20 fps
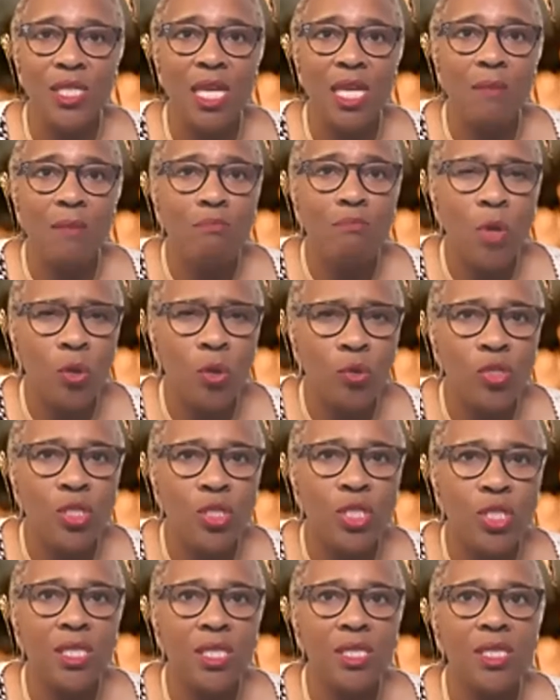
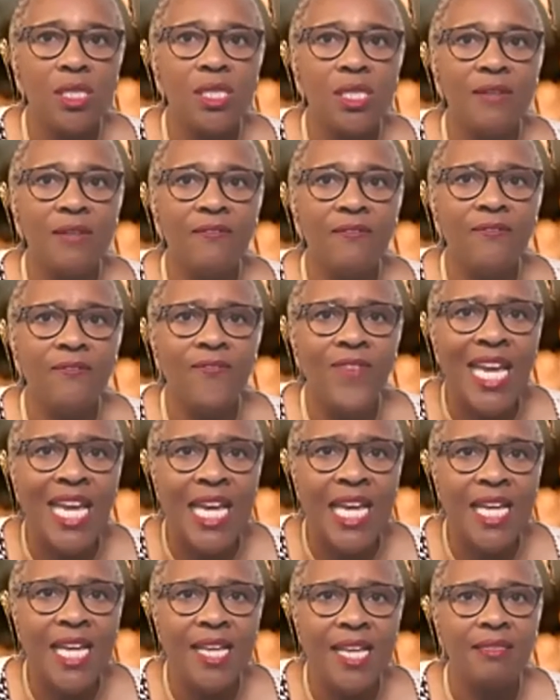emotions and
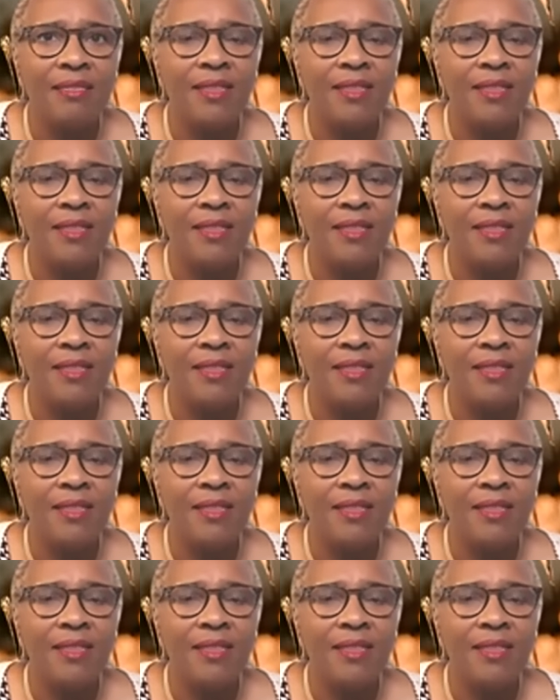faith,